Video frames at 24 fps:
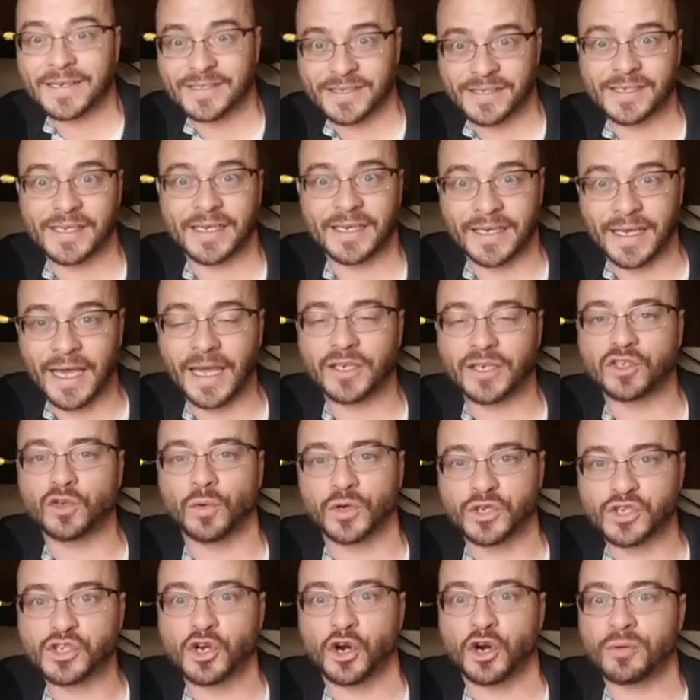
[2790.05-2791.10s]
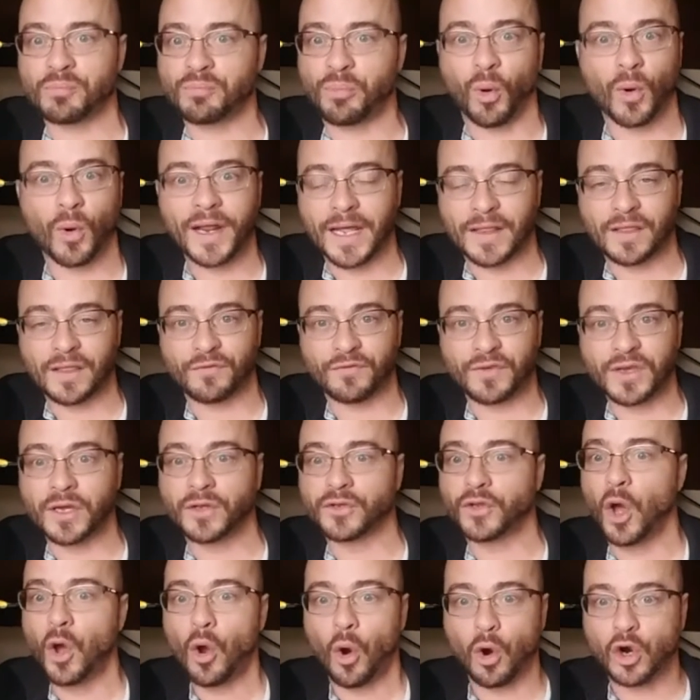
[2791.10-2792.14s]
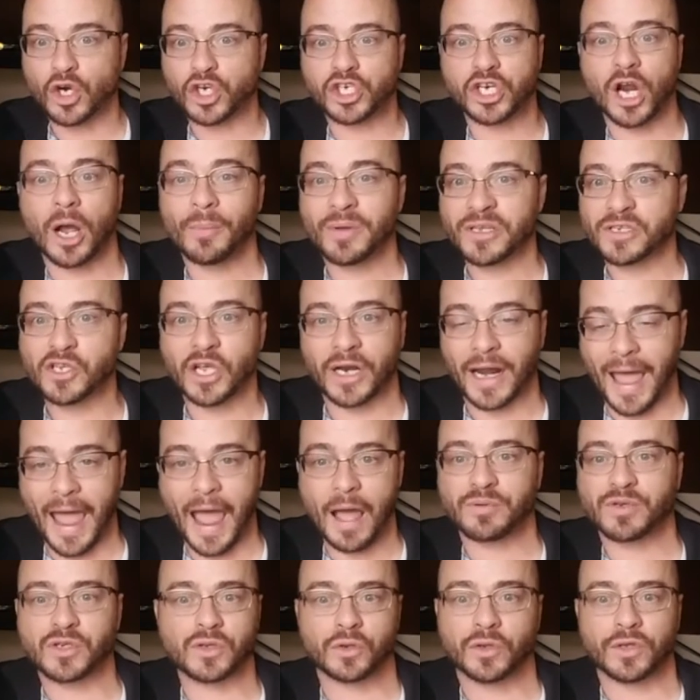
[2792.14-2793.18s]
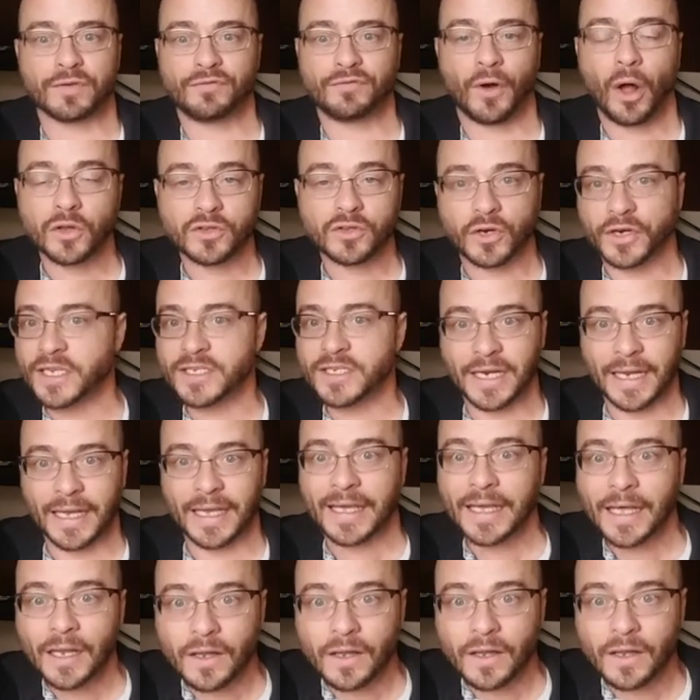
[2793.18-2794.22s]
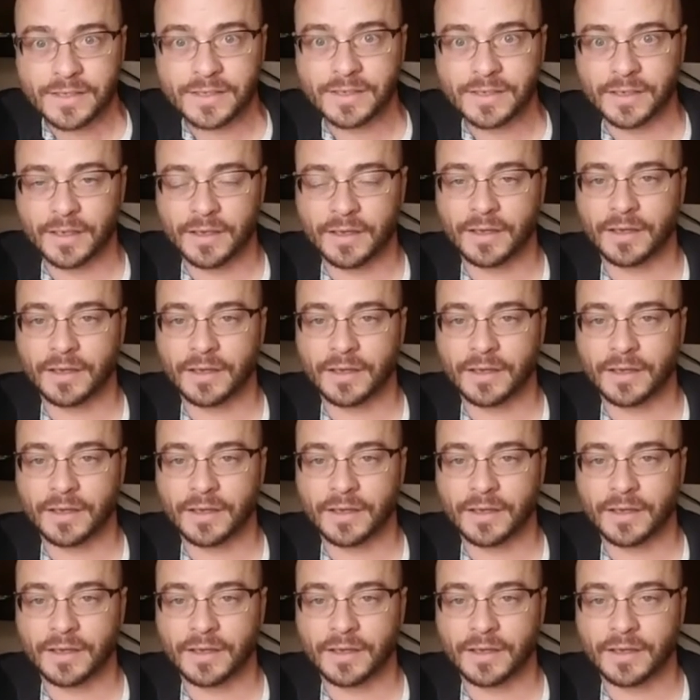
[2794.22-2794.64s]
to get to a certain point on the field, or Schum is going to absolutely falter. He's going to kill us.